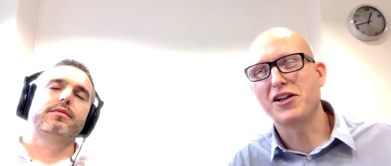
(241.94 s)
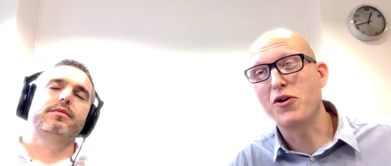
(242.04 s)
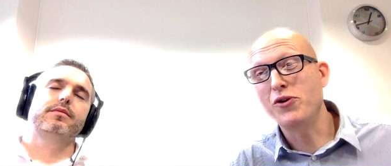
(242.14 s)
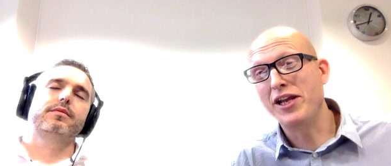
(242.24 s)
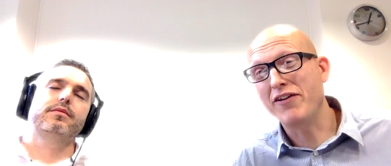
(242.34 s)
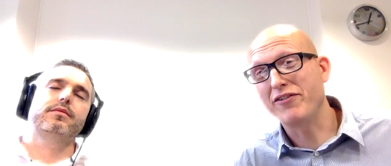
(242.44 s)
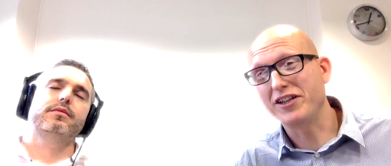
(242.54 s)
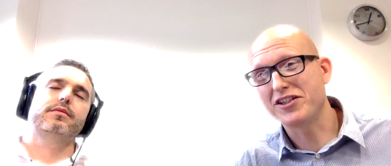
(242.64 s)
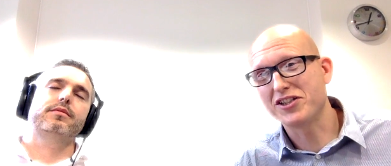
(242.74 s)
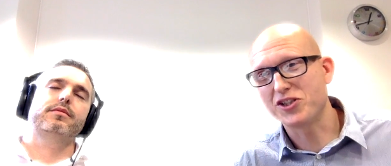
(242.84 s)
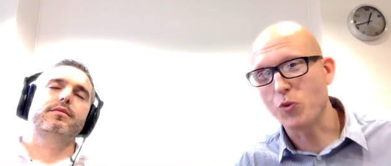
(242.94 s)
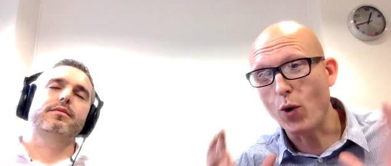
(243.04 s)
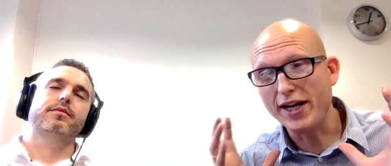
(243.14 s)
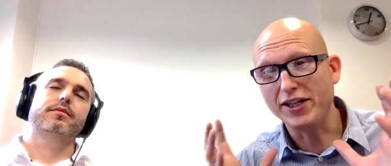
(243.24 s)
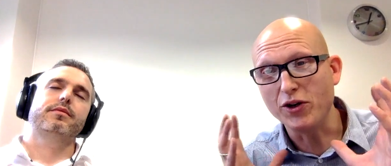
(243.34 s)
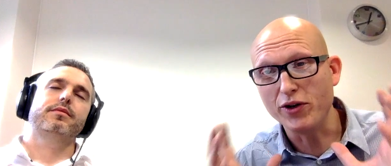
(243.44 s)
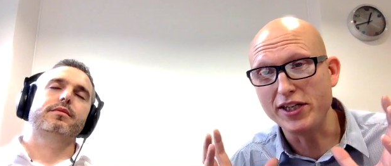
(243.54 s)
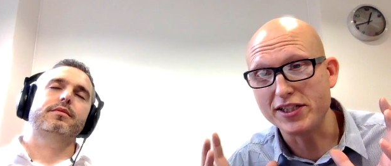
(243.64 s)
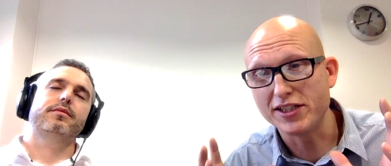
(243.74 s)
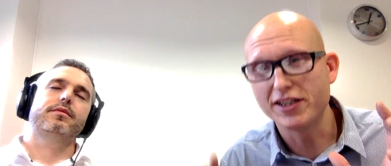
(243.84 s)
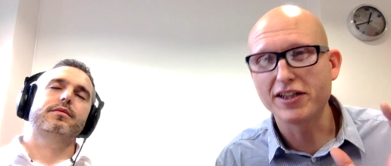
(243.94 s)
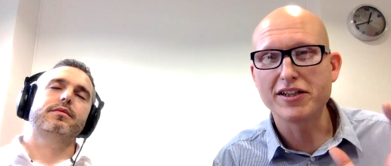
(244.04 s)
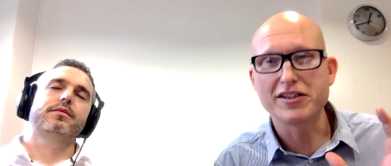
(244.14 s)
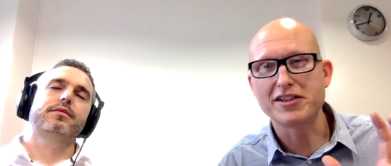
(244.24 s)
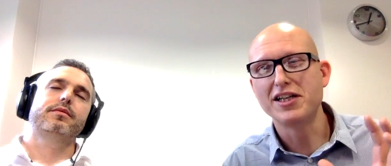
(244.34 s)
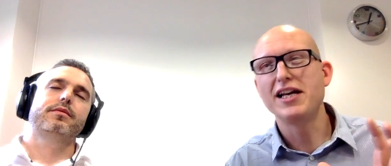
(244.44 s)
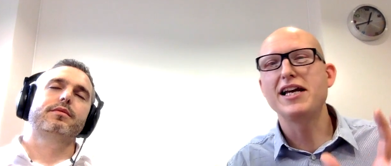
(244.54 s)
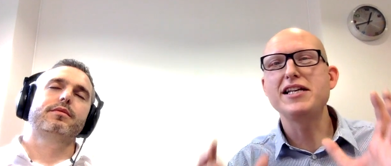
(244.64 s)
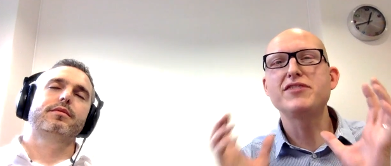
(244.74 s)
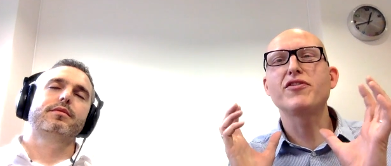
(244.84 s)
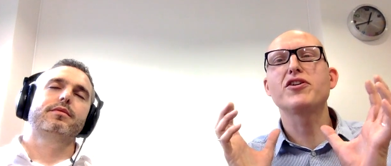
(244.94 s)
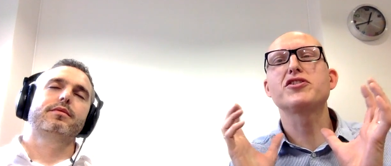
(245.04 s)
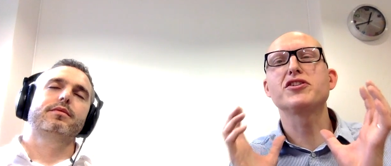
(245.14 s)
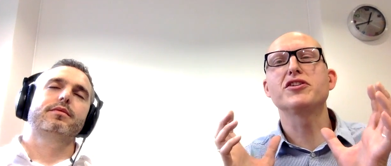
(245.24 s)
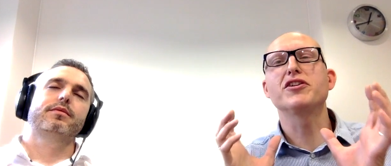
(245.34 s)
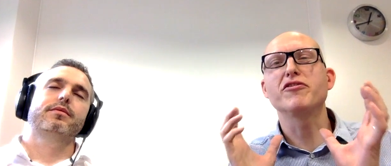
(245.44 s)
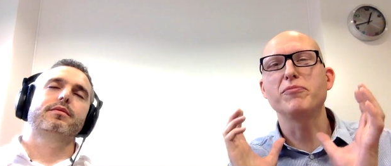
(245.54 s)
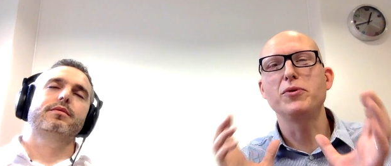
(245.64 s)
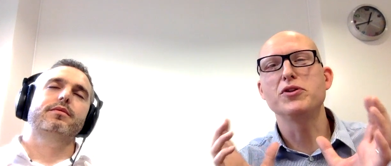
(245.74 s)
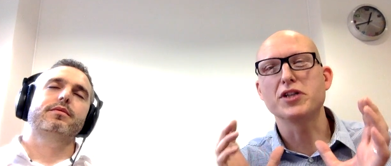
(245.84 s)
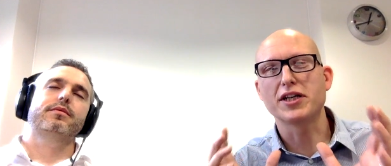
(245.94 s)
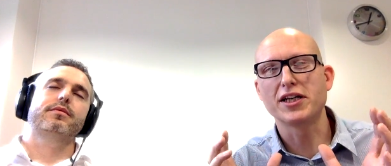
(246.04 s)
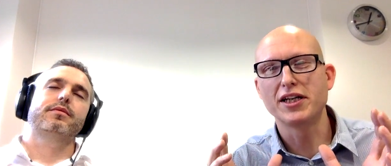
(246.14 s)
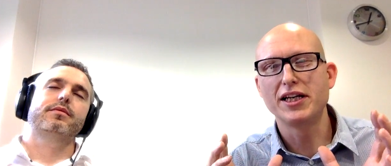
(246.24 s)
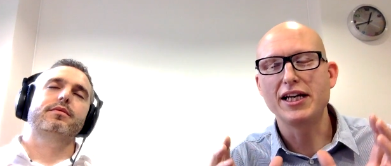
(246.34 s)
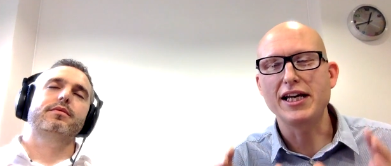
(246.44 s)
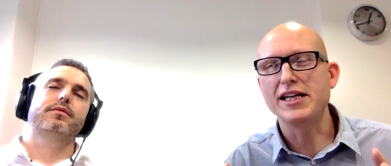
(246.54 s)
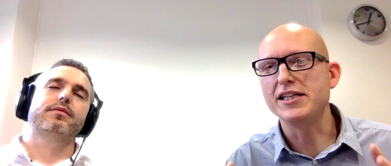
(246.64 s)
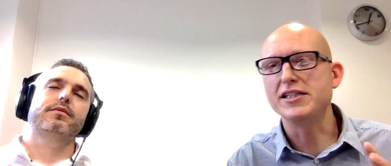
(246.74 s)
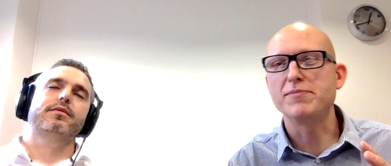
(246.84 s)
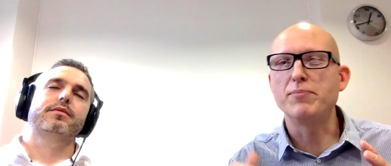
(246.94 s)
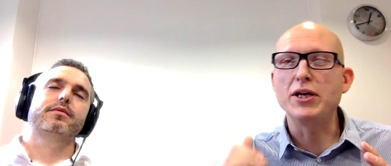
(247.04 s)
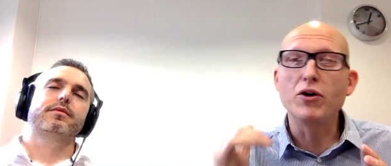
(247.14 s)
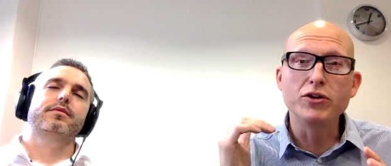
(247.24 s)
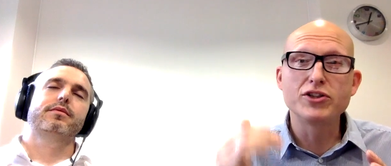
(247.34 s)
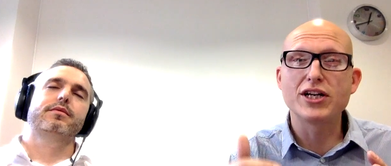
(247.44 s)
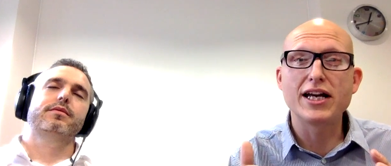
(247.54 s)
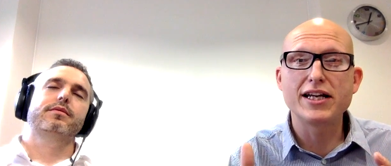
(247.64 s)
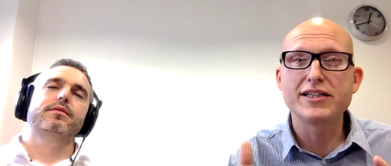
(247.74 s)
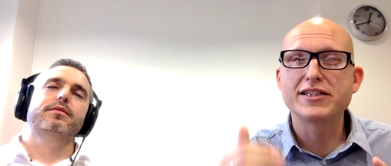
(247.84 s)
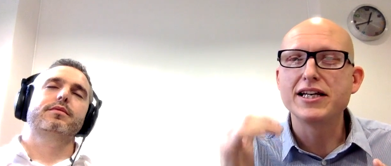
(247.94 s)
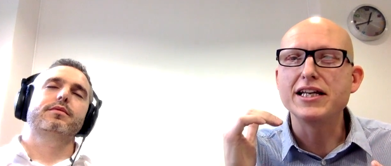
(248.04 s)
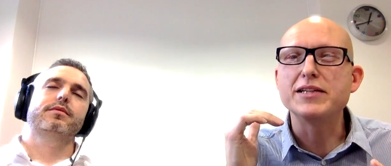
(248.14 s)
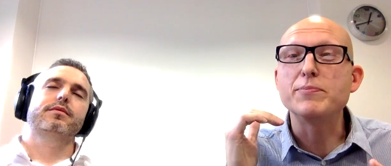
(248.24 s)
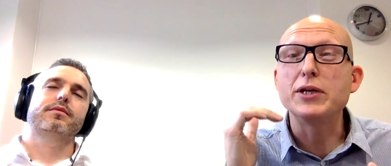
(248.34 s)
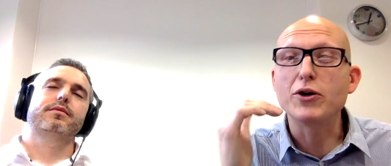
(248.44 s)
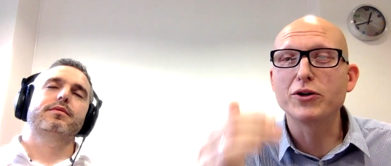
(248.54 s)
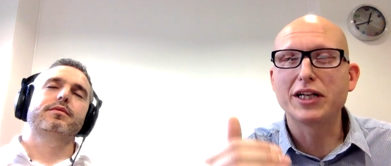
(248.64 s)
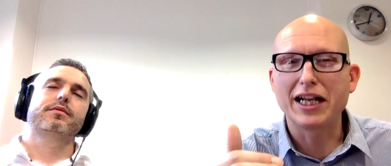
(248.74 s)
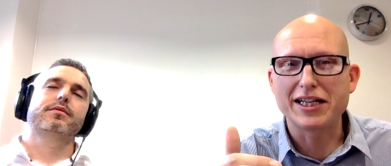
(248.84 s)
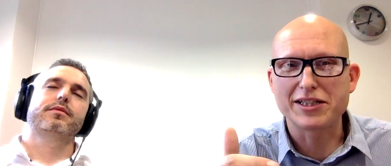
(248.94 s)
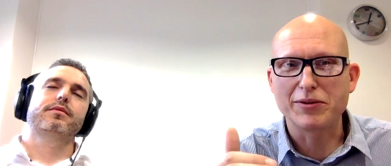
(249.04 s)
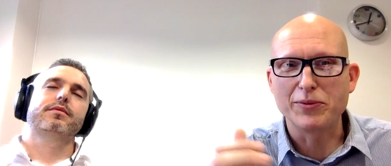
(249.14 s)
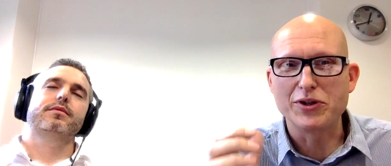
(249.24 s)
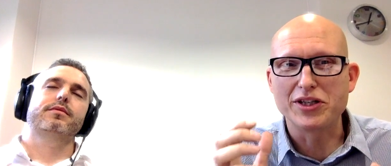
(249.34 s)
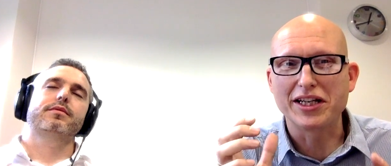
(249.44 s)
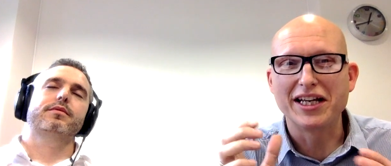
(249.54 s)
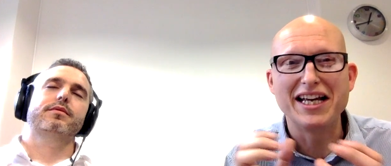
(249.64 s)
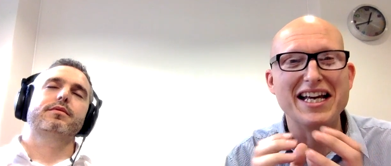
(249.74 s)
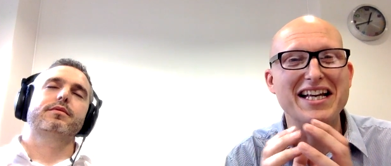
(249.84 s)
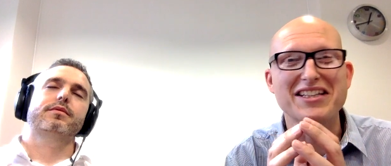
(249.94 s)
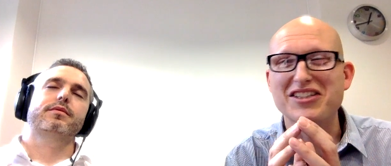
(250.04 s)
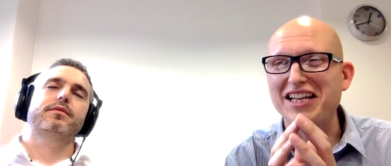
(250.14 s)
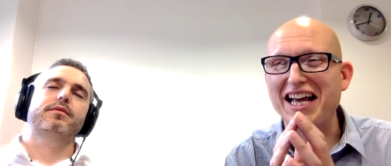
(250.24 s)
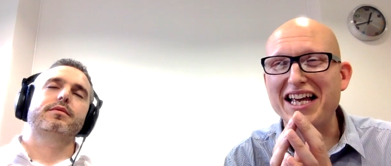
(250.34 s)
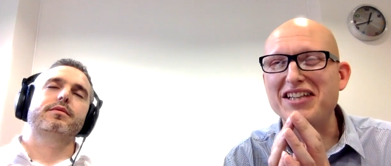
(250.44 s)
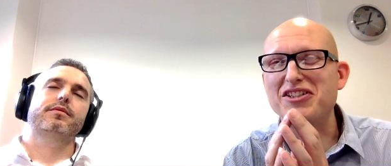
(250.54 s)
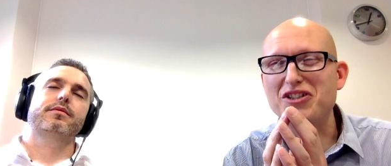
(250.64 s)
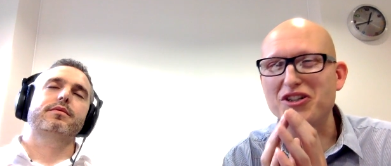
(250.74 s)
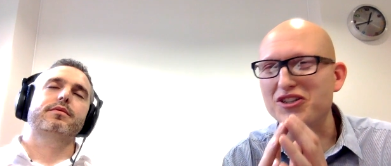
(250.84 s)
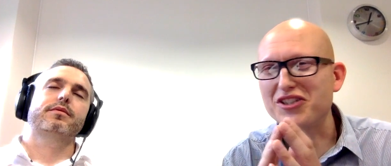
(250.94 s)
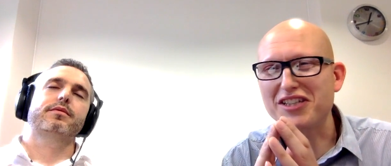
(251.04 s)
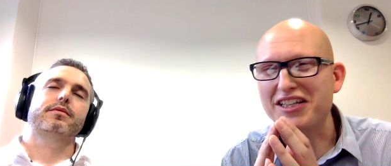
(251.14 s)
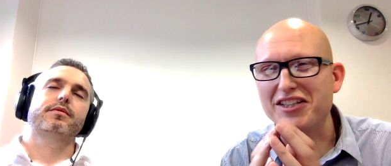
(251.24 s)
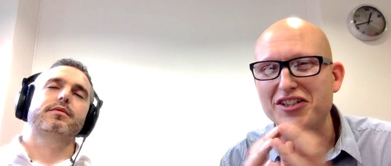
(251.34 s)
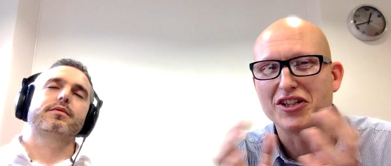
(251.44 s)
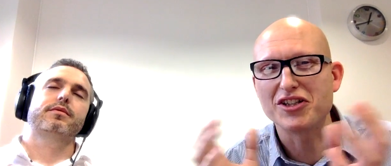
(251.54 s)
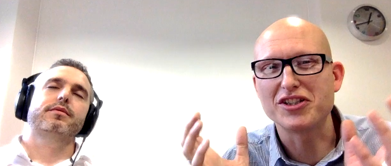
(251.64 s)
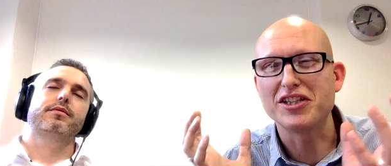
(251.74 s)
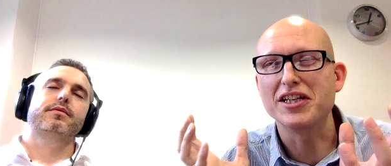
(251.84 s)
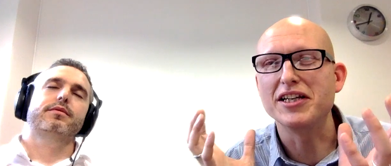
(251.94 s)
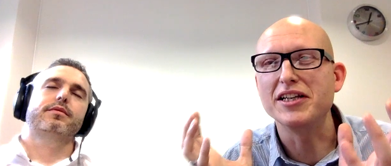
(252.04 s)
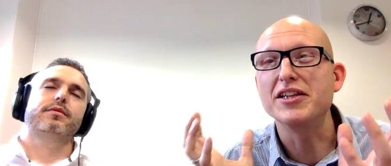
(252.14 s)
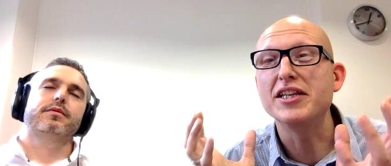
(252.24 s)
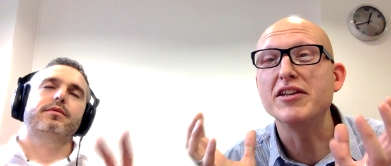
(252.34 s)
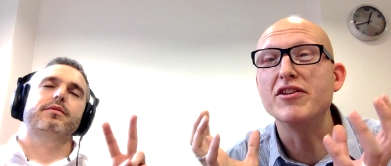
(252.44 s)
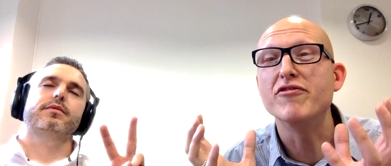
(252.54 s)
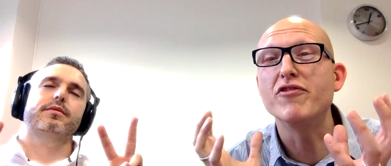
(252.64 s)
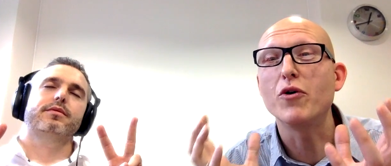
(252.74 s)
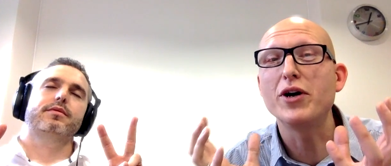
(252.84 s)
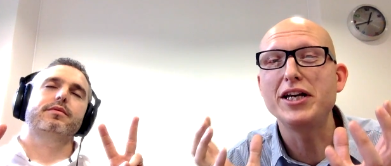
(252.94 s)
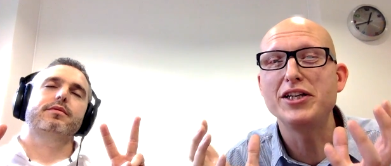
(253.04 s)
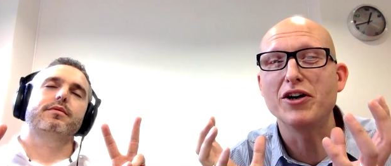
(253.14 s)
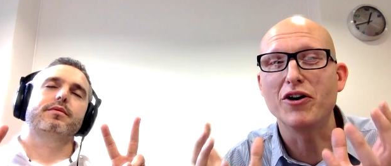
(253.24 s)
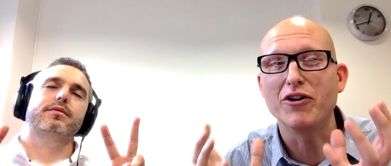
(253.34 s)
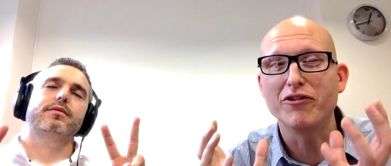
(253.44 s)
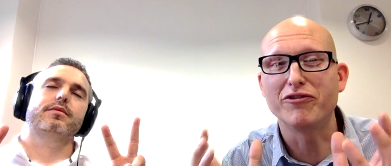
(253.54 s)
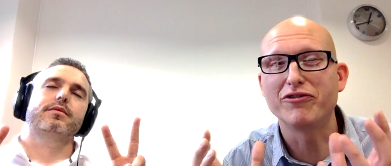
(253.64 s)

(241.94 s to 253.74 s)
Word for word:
Speaker 1: that only ever listens to white noise because his version of music is beyond jazz, it's beyond classical music. It's it's just it's just the the, the void of